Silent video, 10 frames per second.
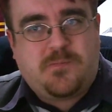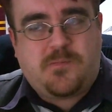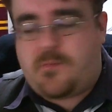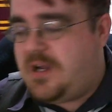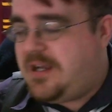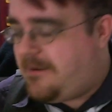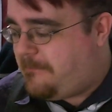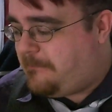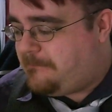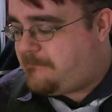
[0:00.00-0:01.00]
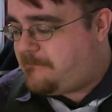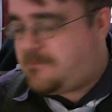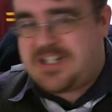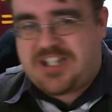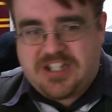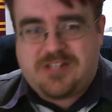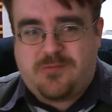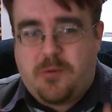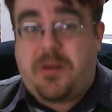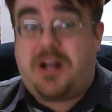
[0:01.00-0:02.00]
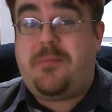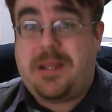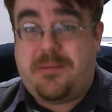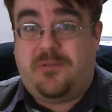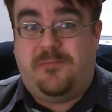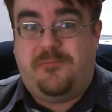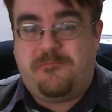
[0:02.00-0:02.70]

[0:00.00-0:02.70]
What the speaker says: one question that will bug people